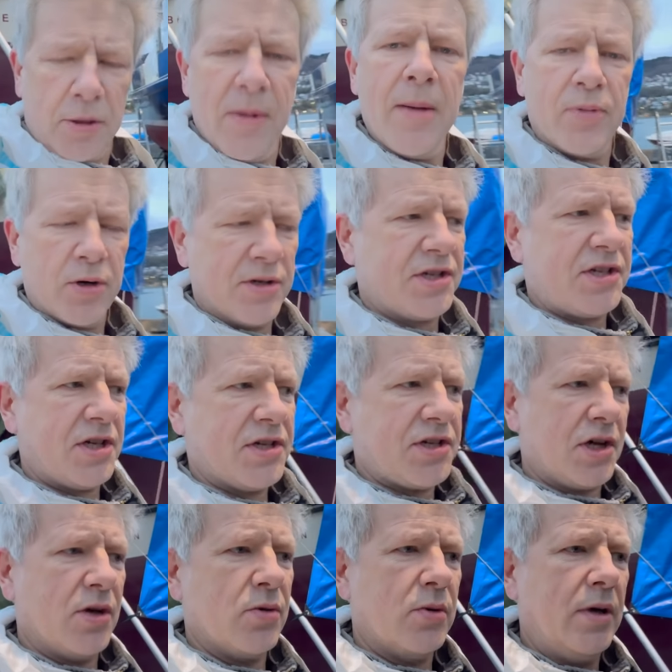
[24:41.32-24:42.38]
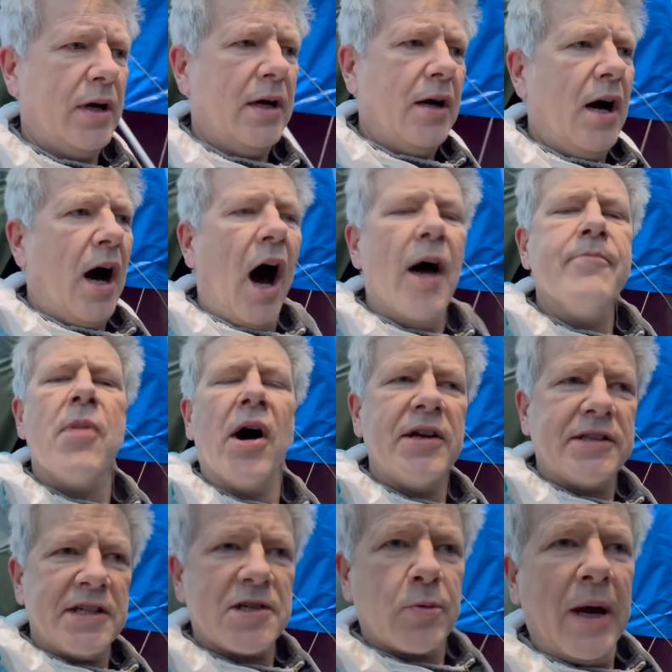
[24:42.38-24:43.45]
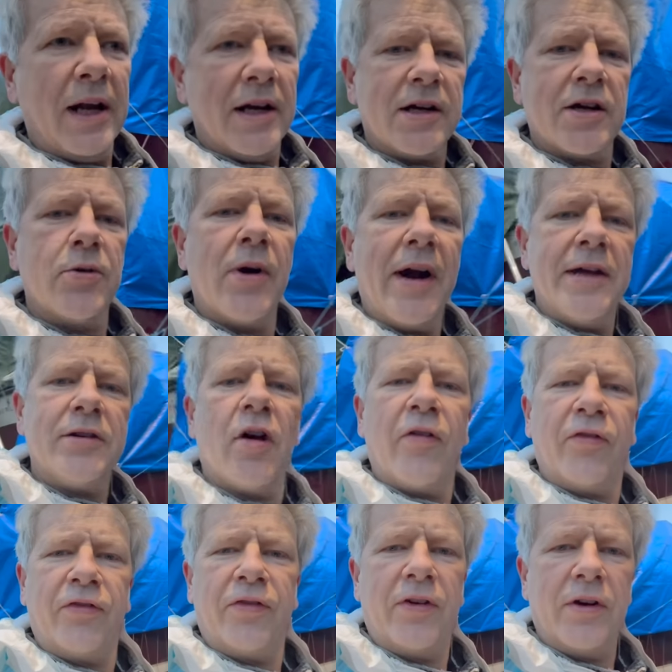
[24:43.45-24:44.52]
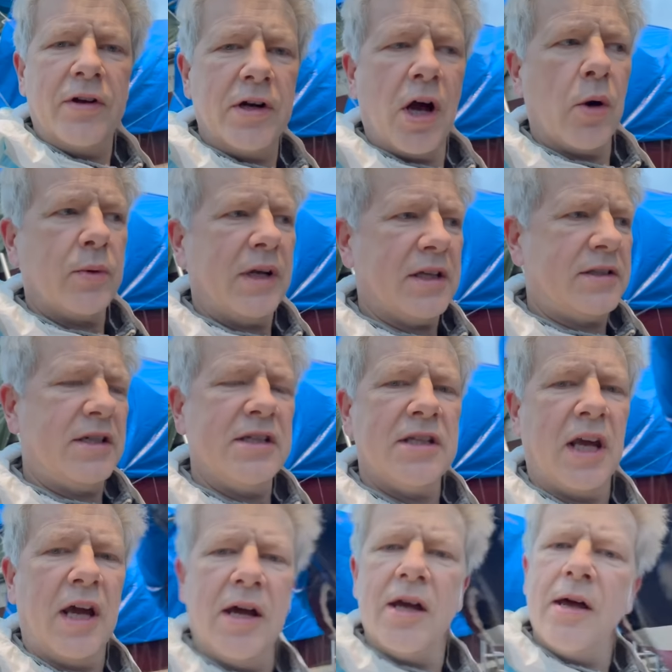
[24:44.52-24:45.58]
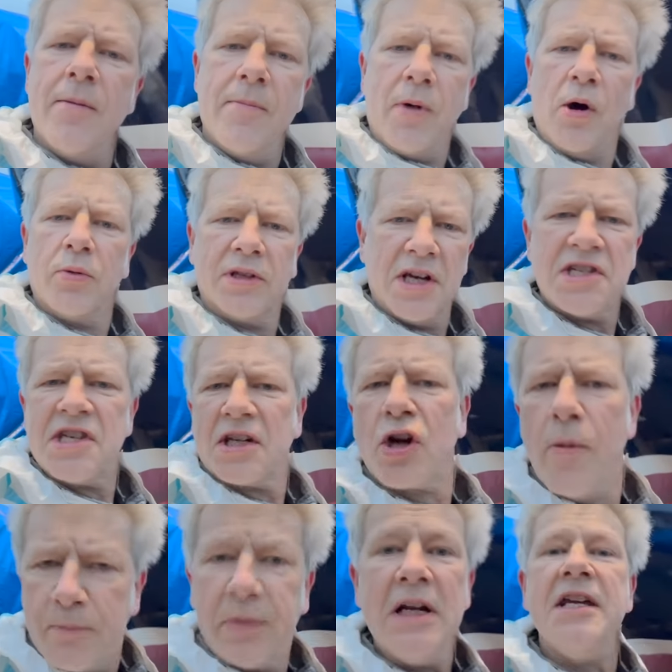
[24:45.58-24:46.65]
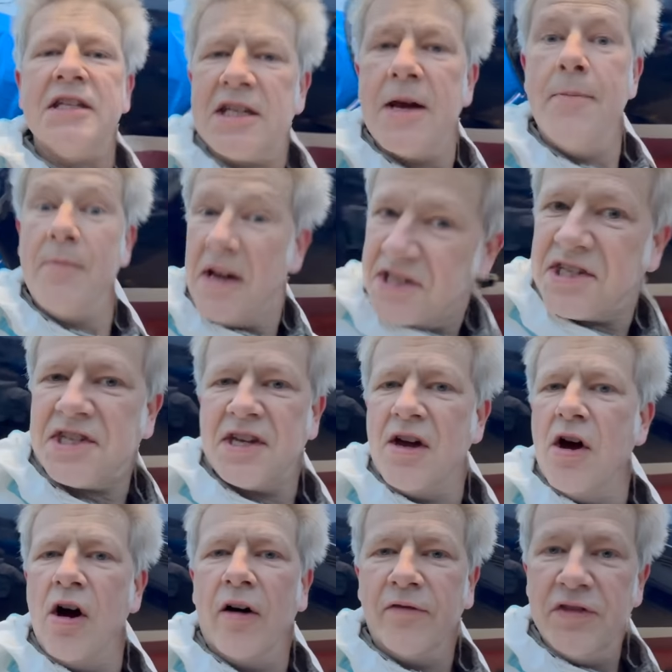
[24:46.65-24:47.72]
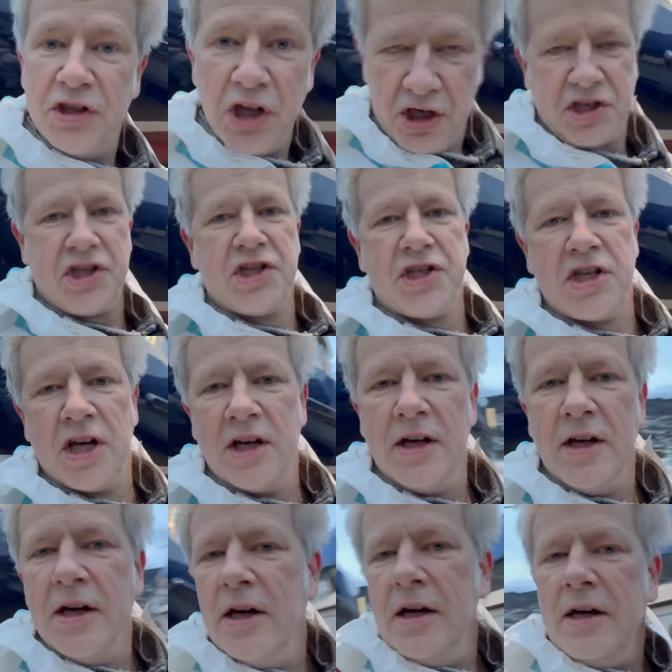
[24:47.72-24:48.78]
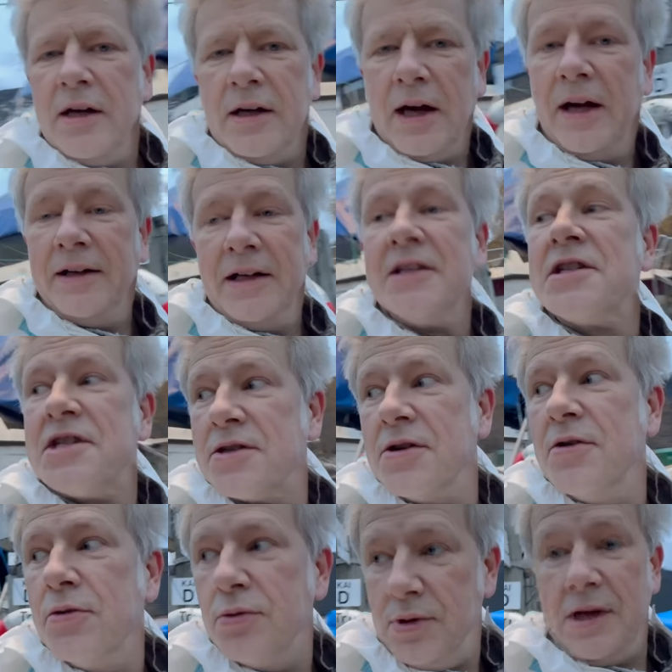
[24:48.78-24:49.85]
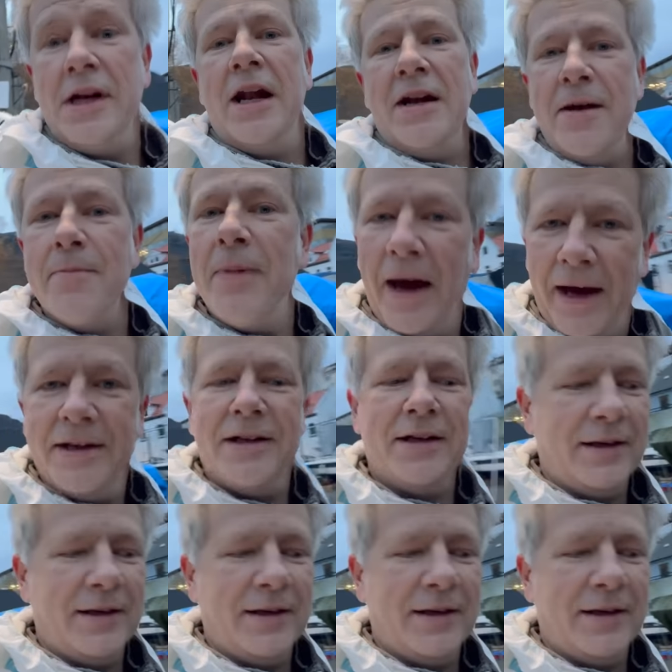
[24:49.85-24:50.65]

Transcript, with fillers: members. So I might as well grind off now that the boat is a complete mess of dust and it's really bad.